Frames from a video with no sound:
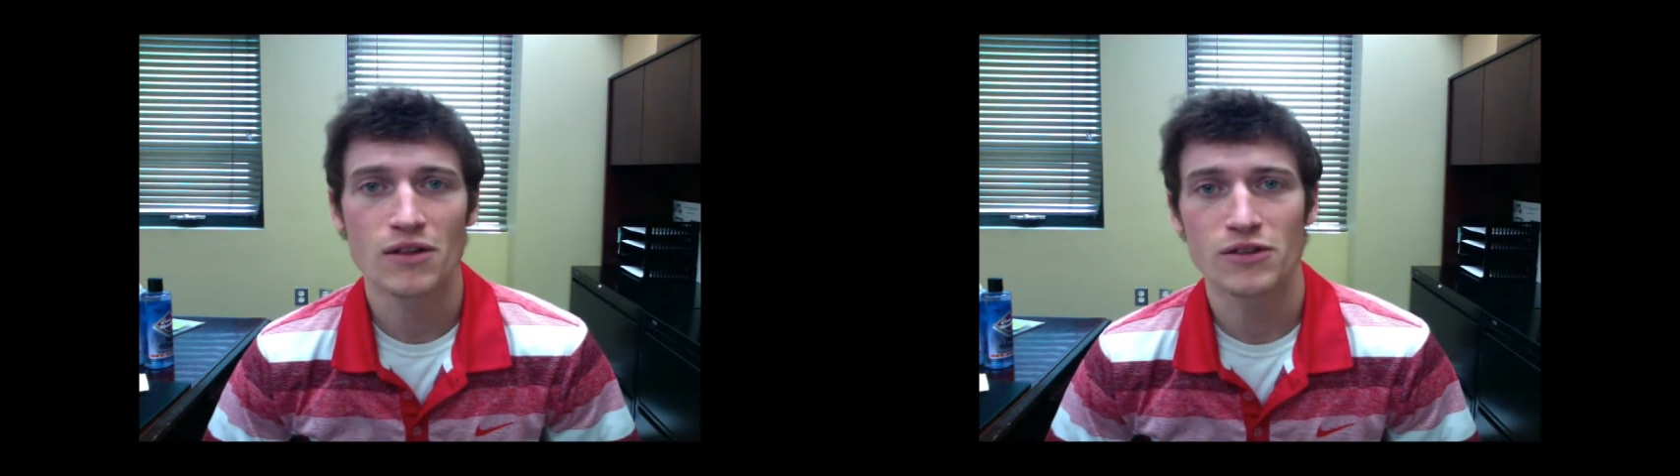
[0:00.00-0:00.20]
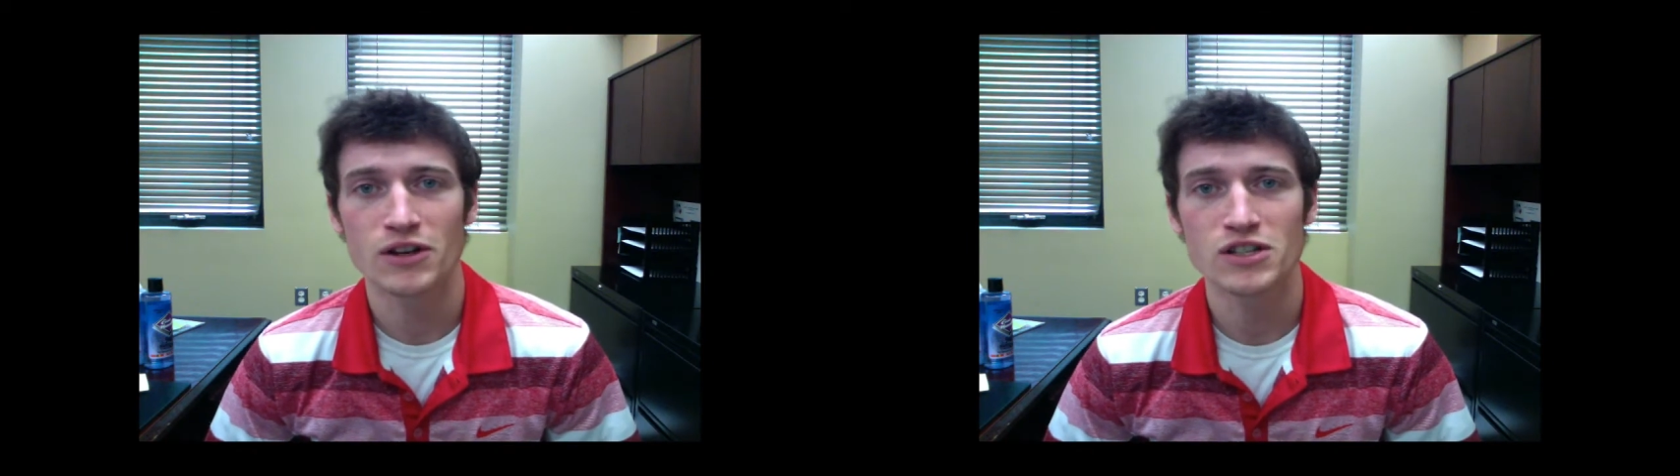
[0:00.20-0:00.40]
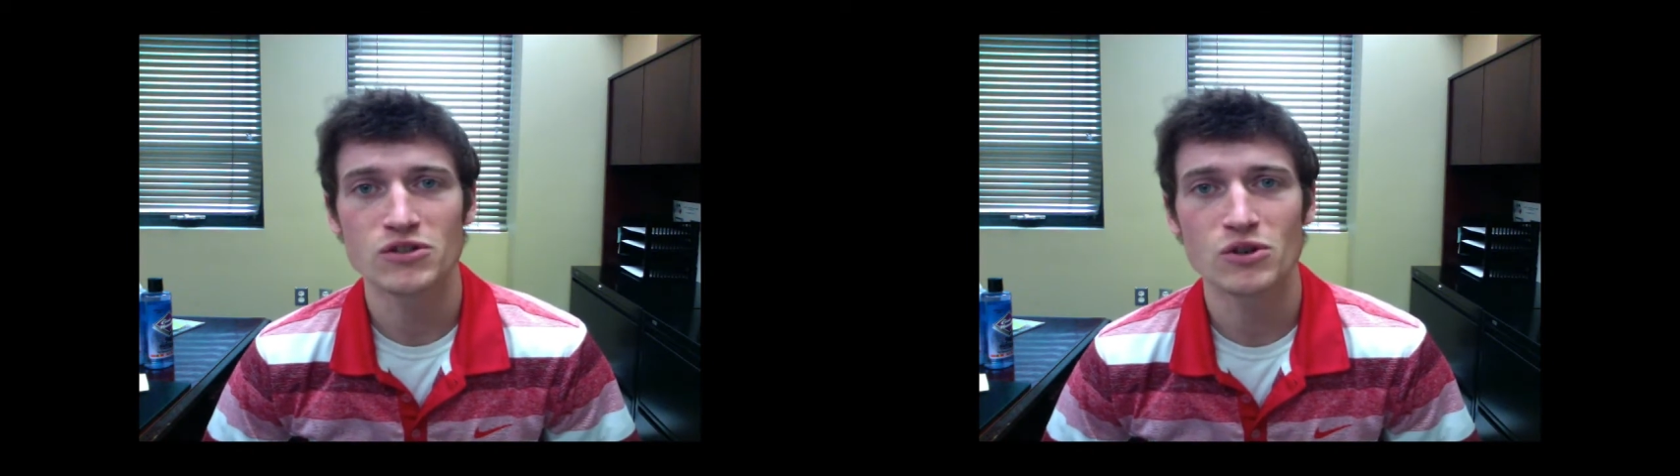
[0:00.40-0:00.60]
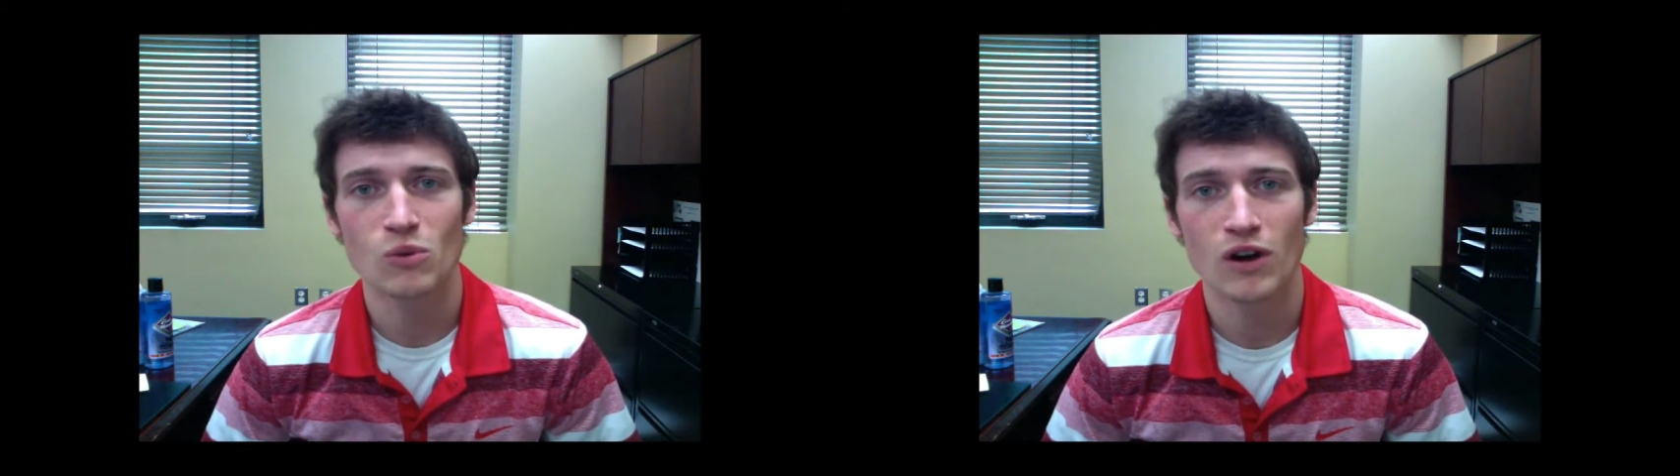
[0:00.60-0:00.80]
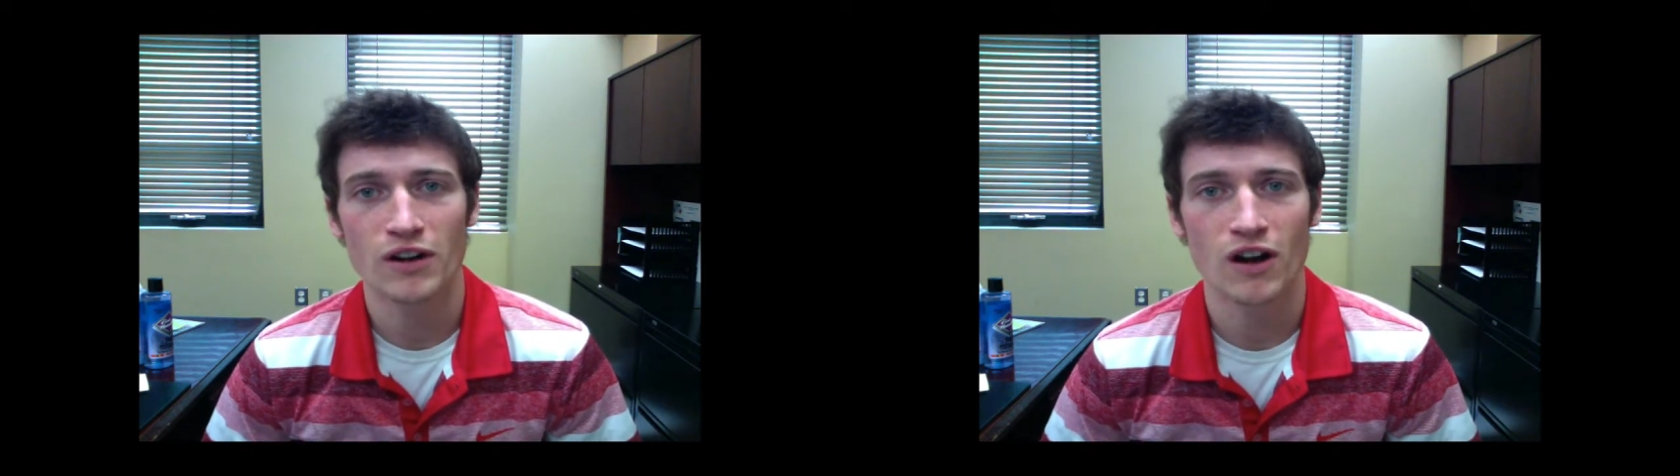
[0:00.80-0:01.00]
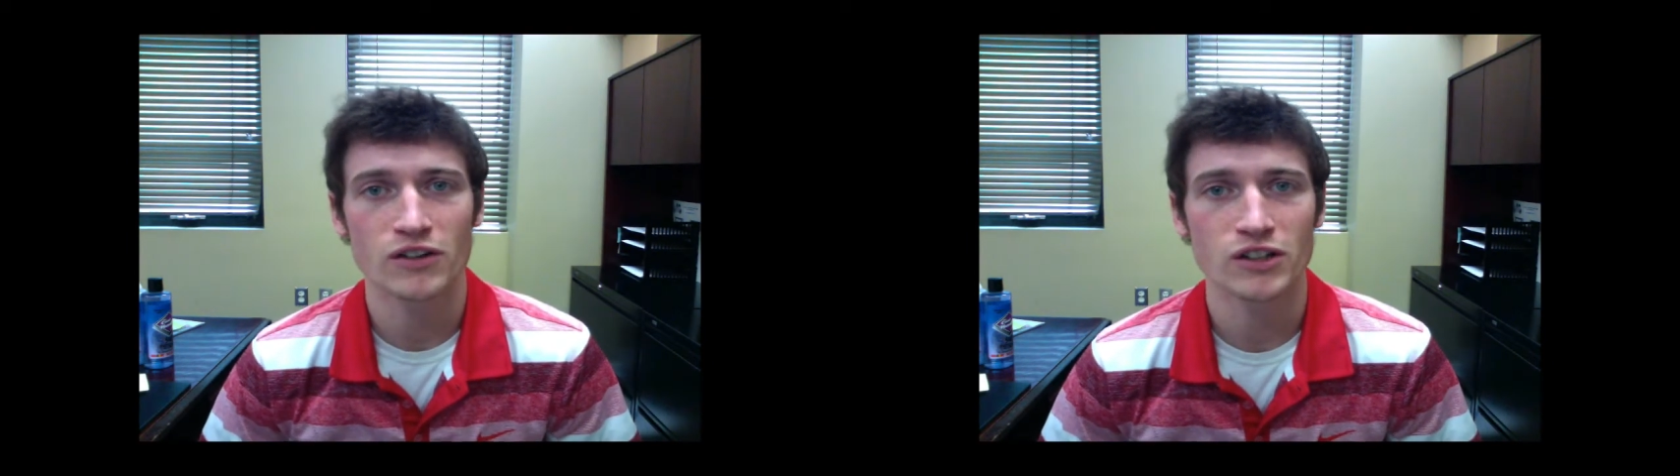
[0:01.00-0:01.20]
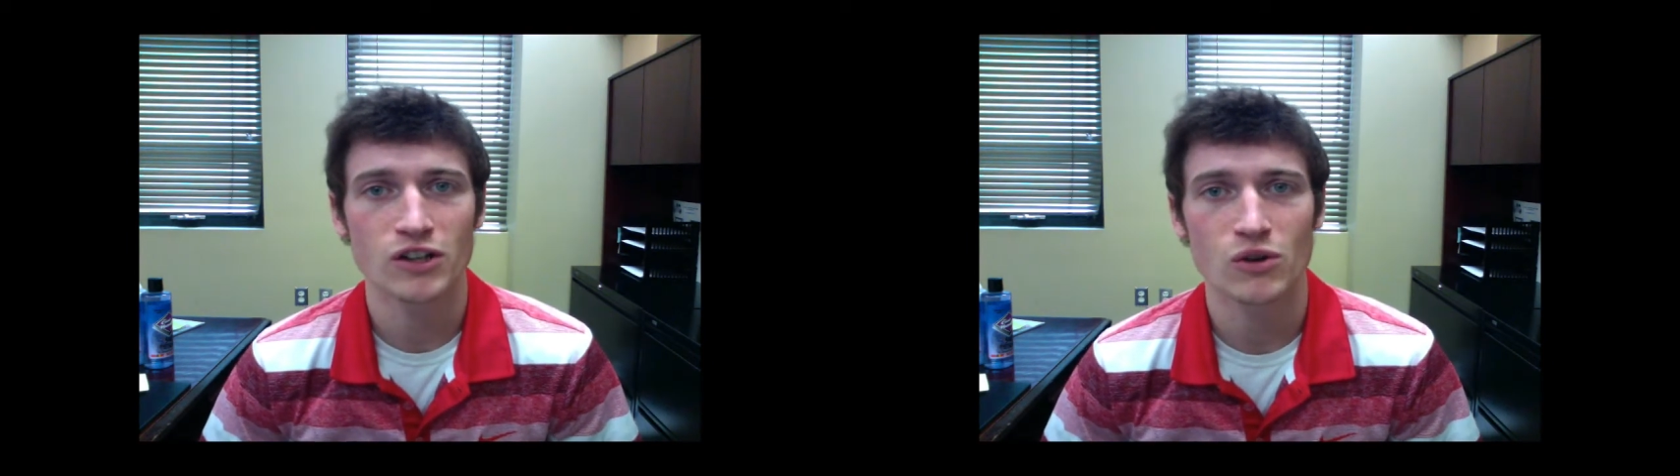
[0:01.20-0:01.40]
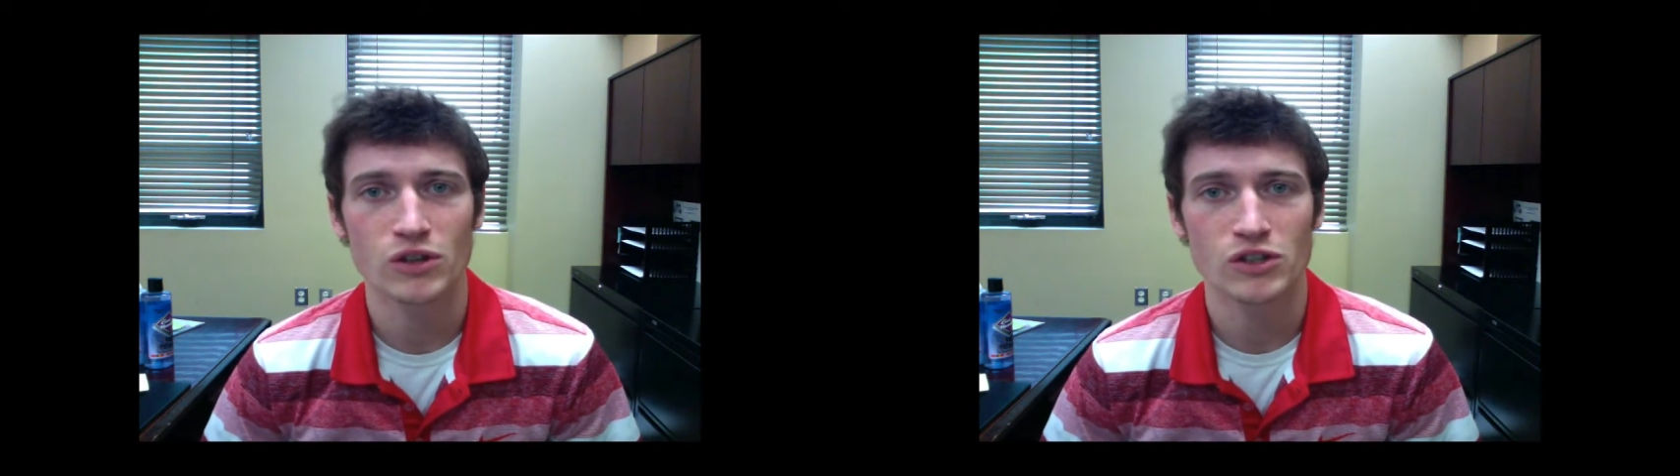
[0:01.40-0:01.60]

32 to 1 Undercoat